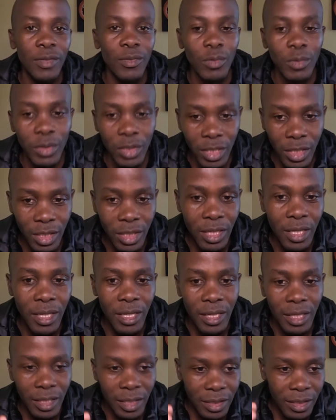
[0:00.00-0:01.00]
We need
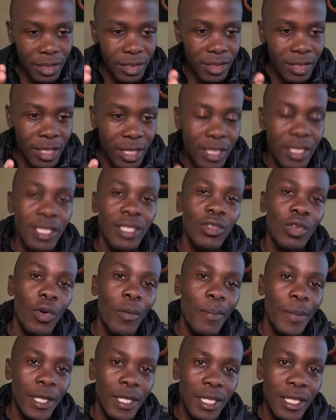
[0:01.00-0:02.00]
that is
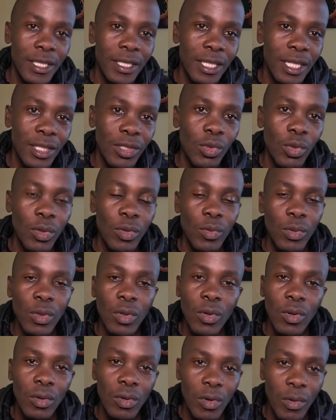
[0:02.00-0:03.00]
competent. That's what we
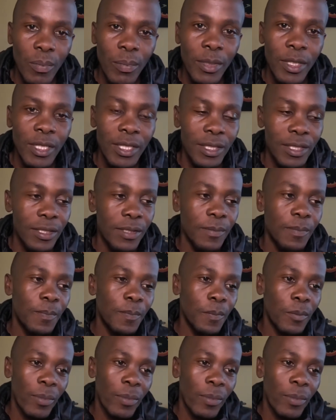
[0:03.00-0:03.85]
call competence.